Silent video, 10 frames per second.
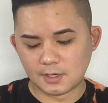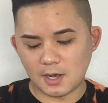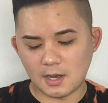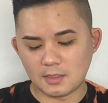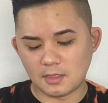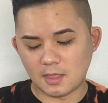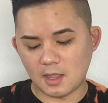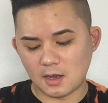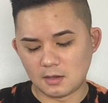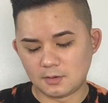And
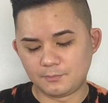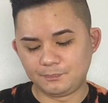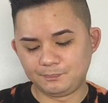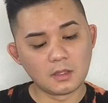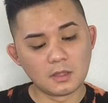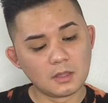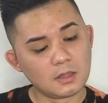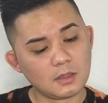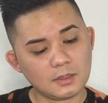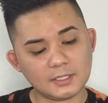then
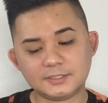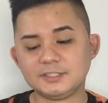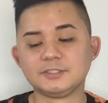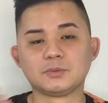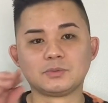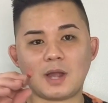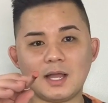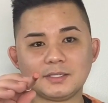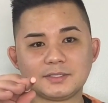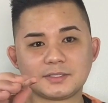this is
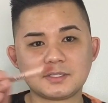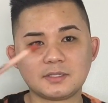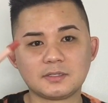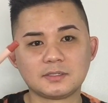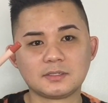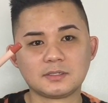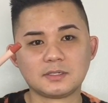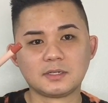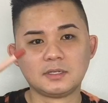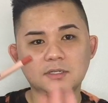rust.
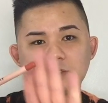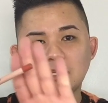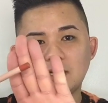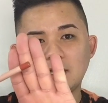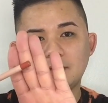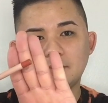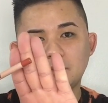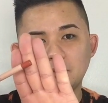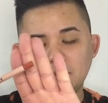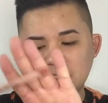Kind of like a
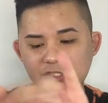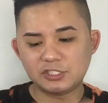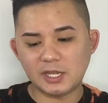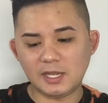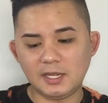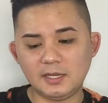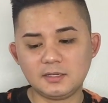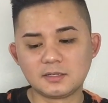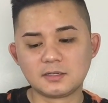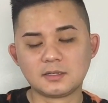maroony shade.
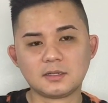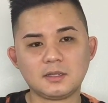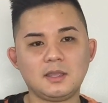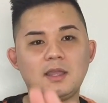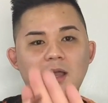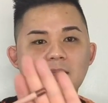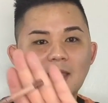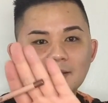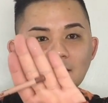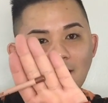
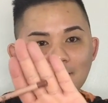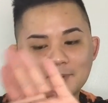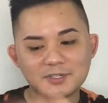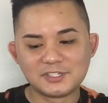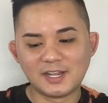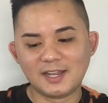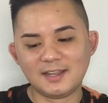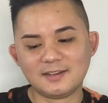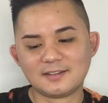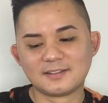Again, copper
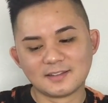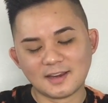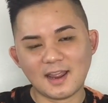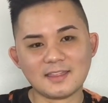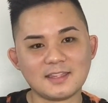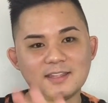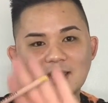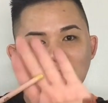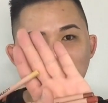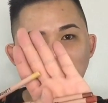shade. And then
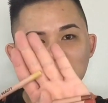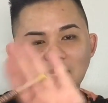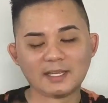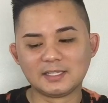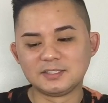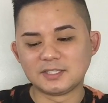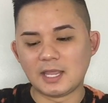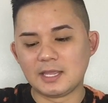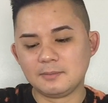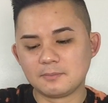yellow gold like its name.